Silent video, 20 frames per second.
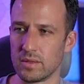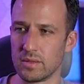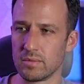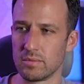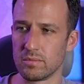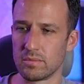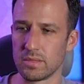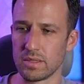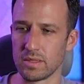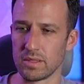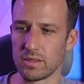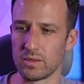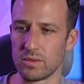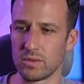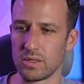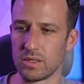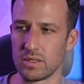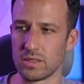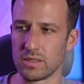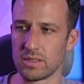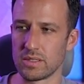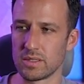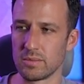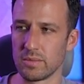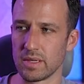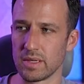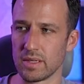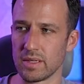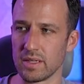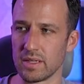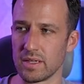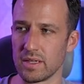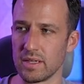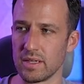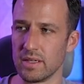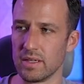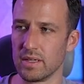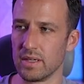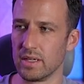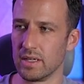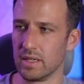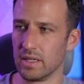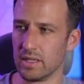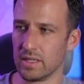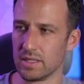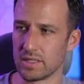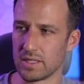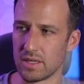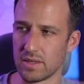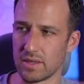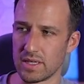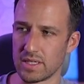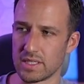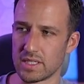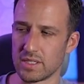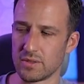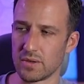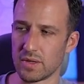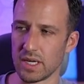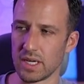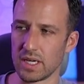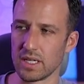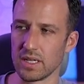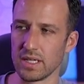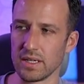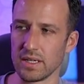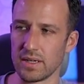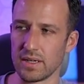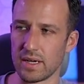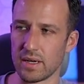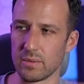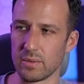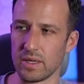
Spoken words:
put it in quotes, make it look good. So this is very clear now.